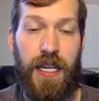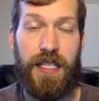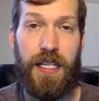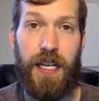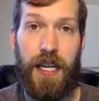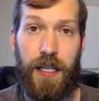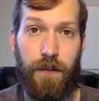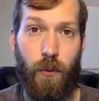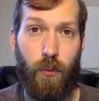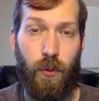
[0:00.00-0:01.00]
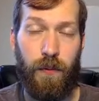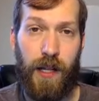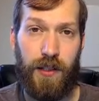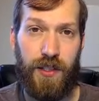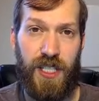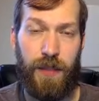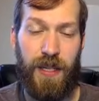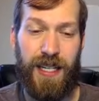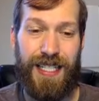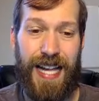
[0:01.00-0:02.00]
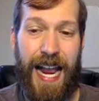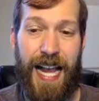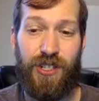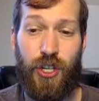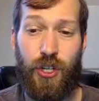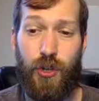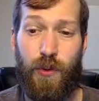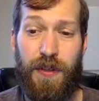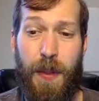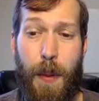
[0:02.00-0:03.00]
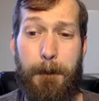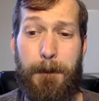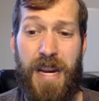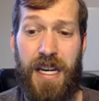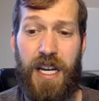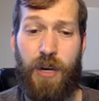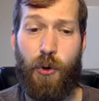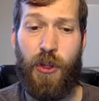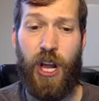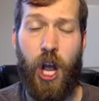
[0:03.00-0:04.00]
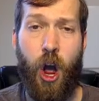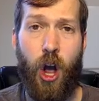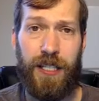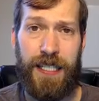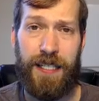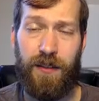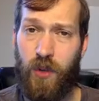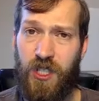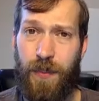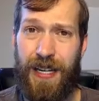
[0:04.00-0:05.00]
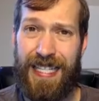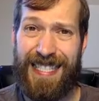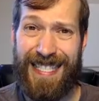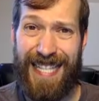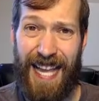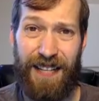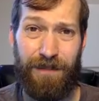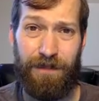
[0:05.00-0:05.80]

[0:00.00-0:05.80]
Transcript: It's an informal fallacy because it has to do with the meaning or the content of what's being said.